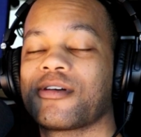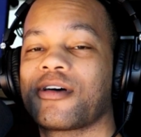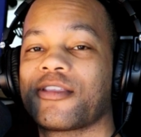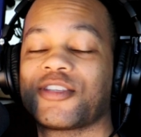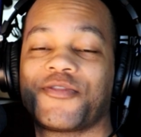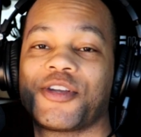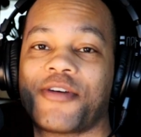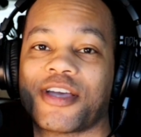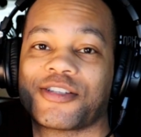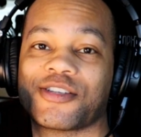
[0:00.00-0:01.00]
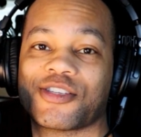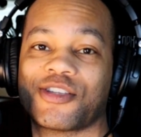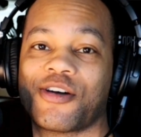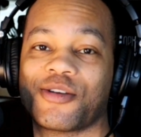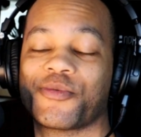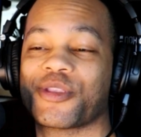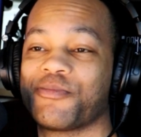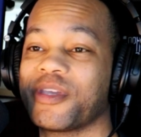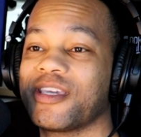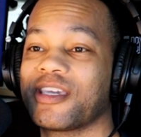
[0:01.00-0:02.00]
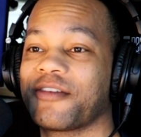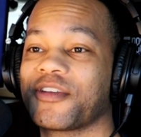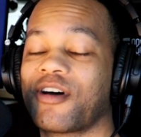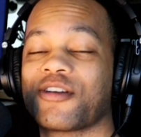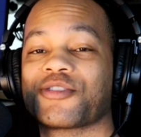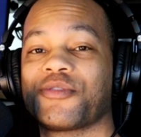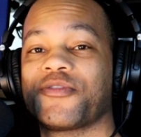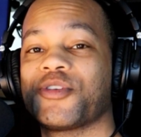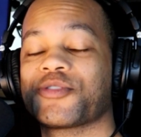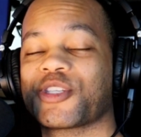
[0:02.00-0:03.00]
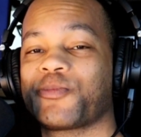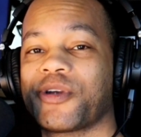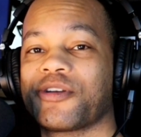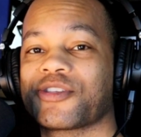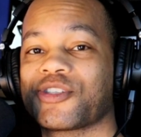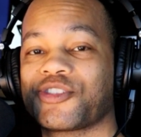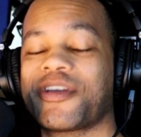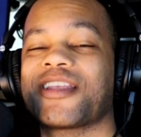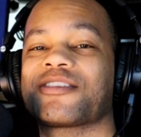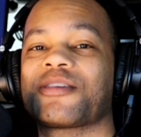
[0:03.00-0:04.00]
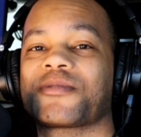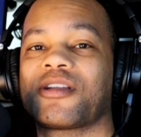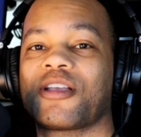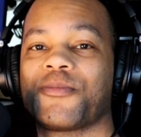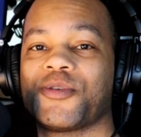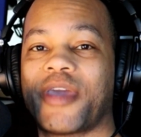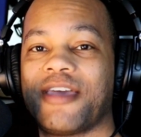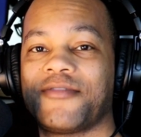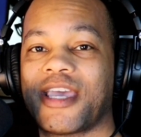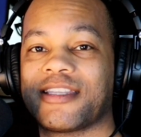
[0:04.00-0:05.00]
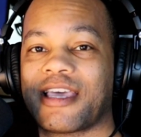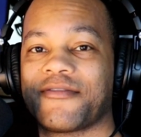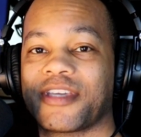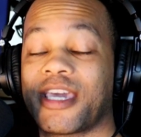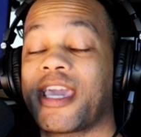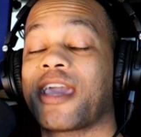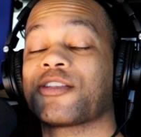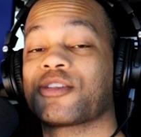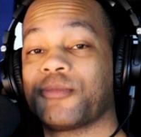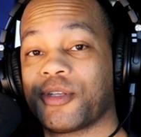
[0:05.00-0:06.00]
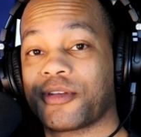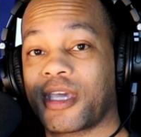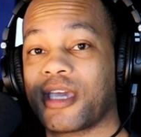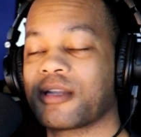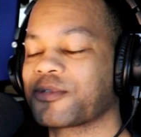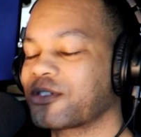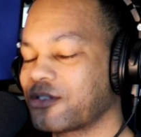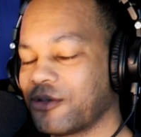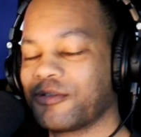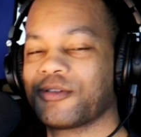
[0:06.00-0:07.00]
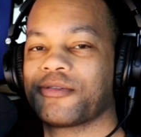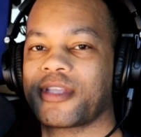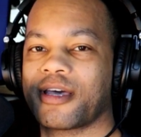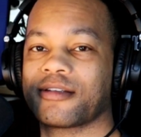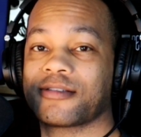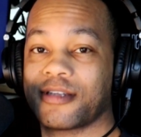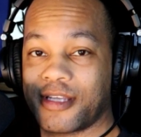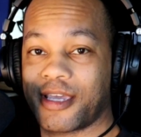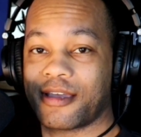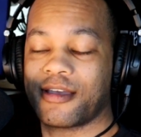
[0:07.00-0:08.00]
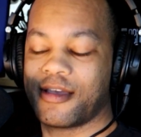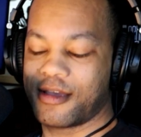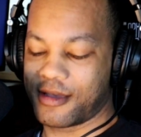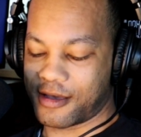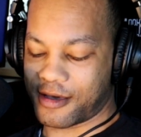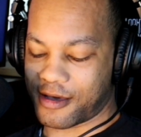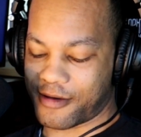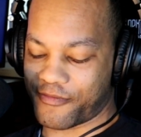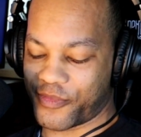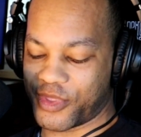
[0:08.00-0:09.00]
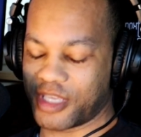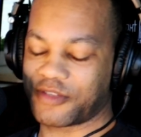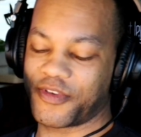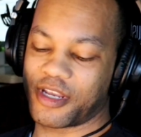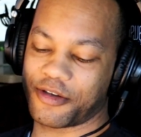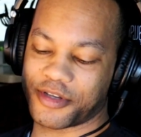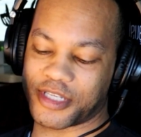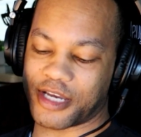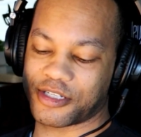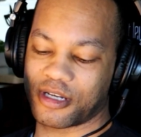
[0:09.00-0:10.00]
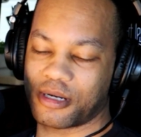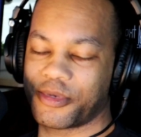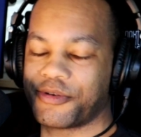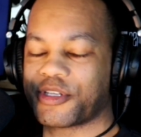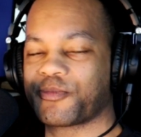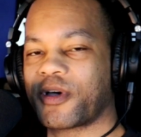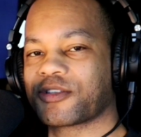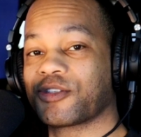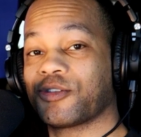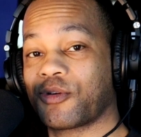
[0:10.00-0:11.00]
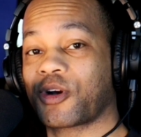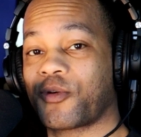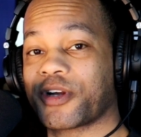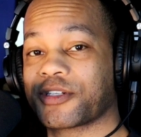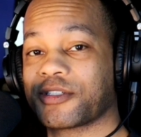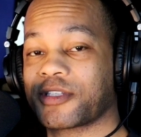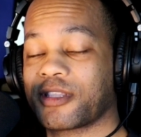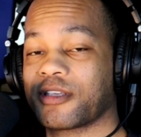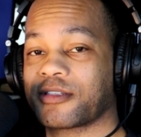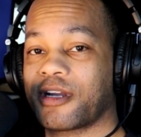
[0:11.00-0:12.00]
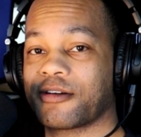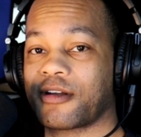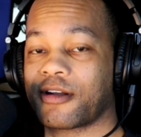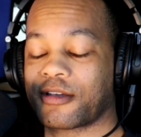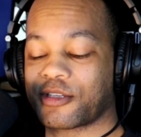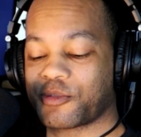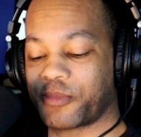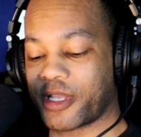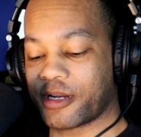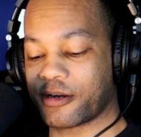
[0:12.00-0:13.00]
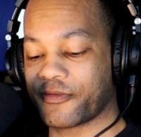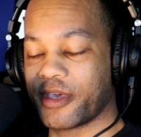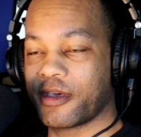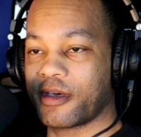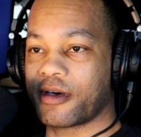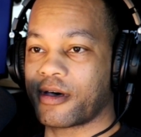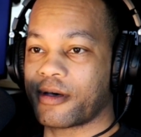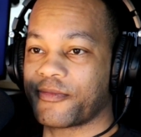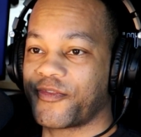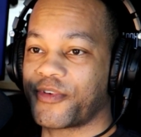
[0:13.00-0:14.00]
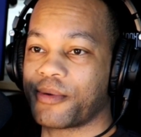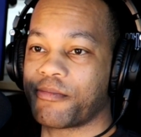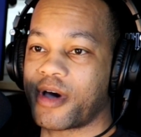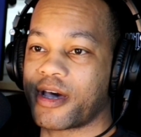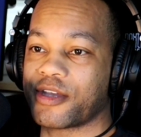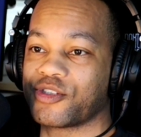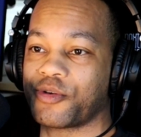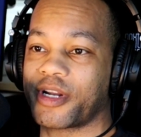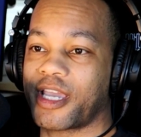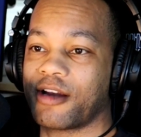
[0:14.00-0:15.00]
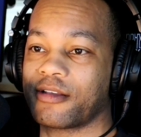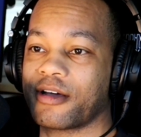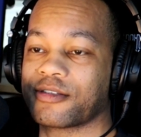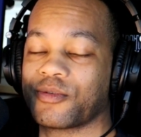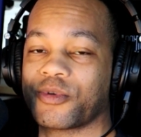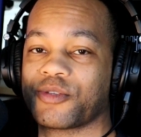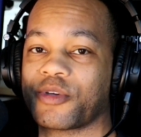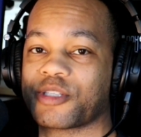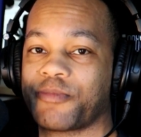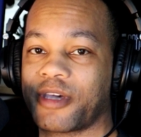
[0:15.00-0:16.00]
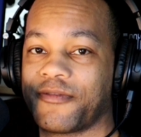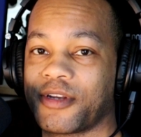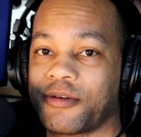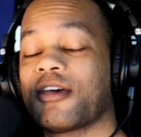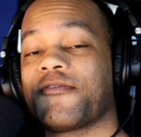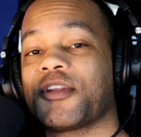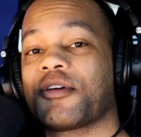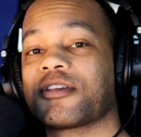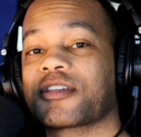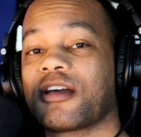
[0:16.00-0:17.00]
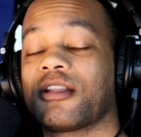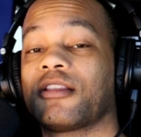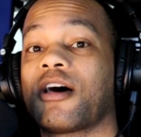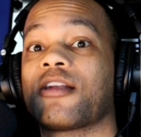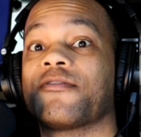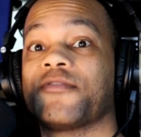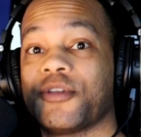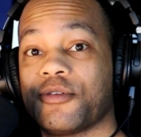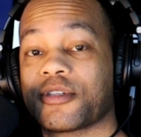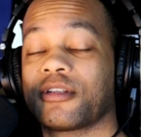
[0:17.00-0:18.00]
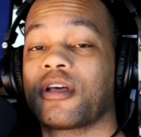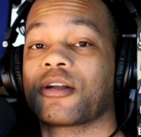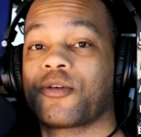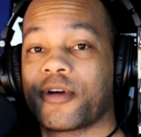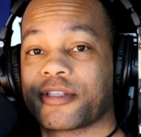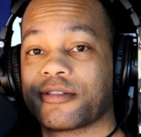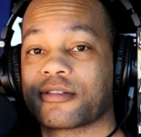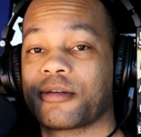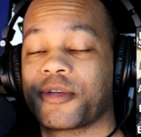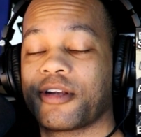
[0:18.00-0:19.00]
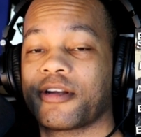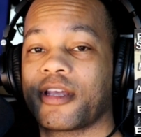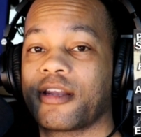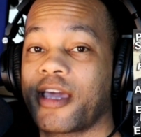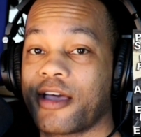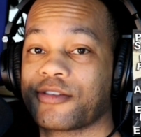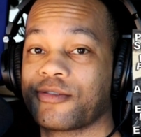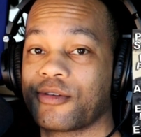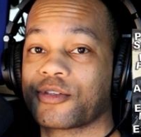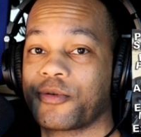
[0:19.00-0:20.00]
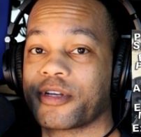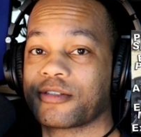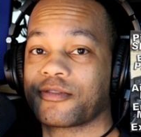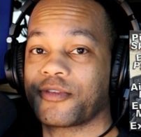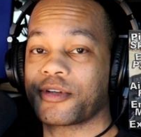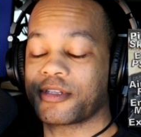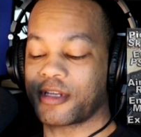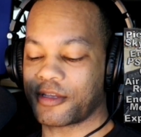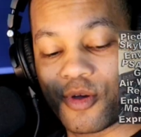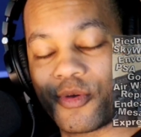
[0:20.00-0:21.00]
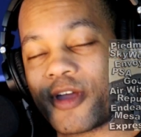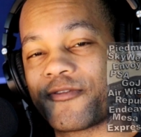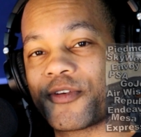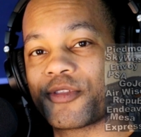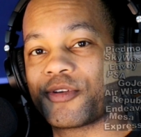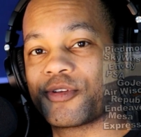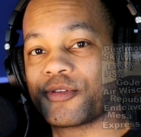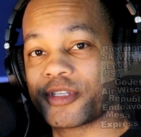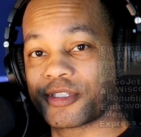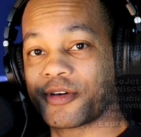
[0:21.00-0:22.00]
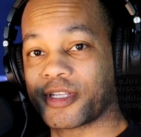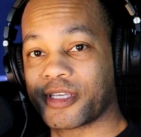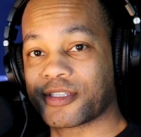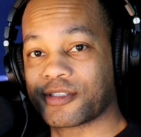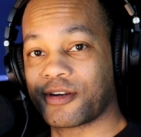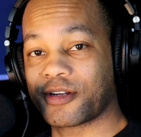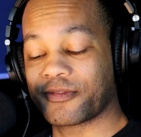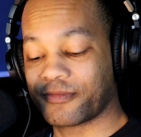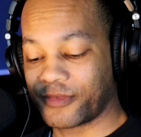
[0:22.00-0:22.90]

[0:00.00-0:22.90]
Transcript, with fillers: Uh, this video actually started with me giving honest reviews, experiences, training tips that'll help you aviate, navigate, and communicate, and I'm still doing that today. Um, this video is actually going to be a response to your questions in this aeronautic explainer um, from my joining airlines and what to expect video. That video has gotten a lot of views and a lot of questions and I'm here today to answer those questions for you today. Without further ado, let's go ahead and get started.